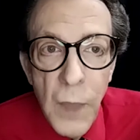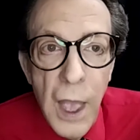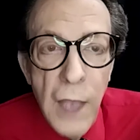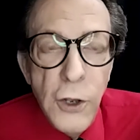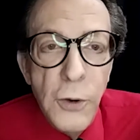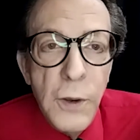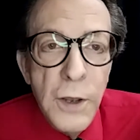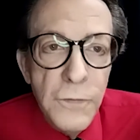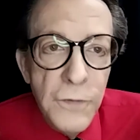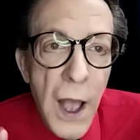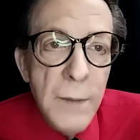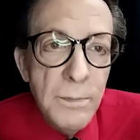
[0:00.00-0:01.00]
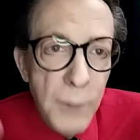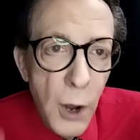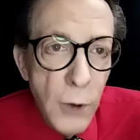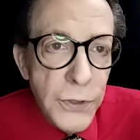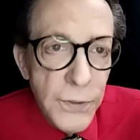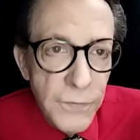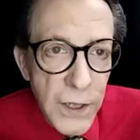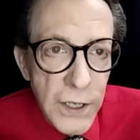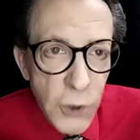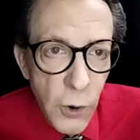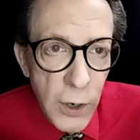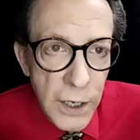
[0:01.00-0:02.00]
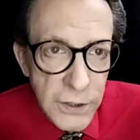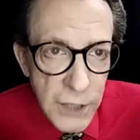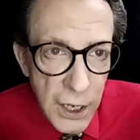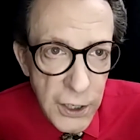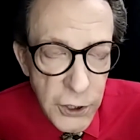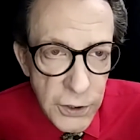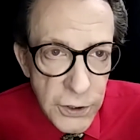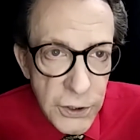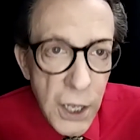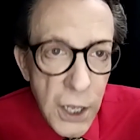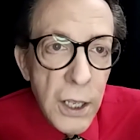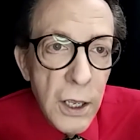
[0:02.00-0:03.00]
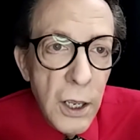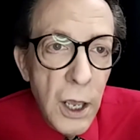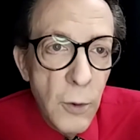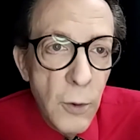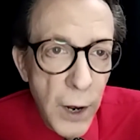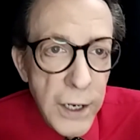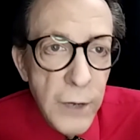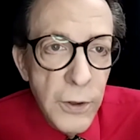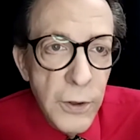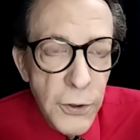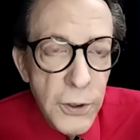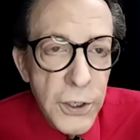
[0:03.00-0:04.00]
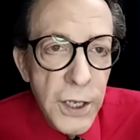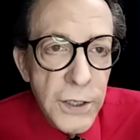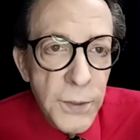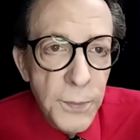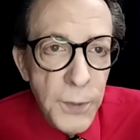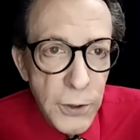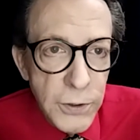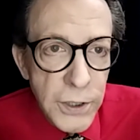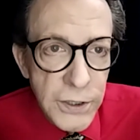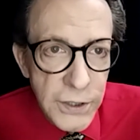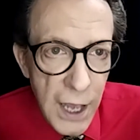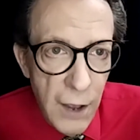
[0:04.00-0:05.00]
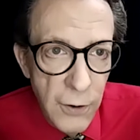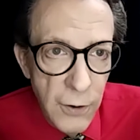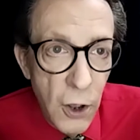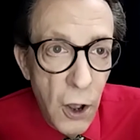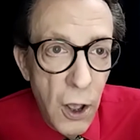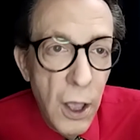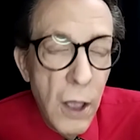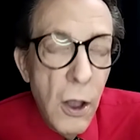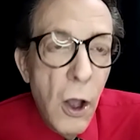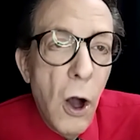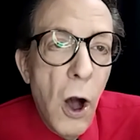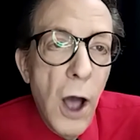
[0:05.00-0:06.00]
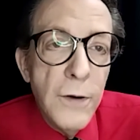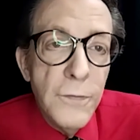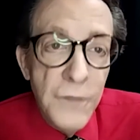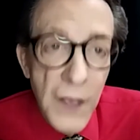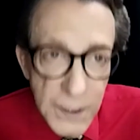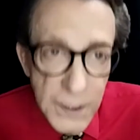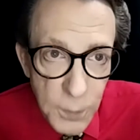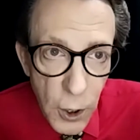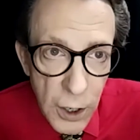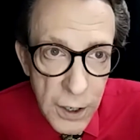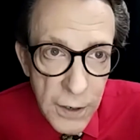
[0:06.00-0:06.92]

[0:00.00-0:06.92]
And you can find both of these organizations, a Radio Enthusiast of Puget Sound, on Facebook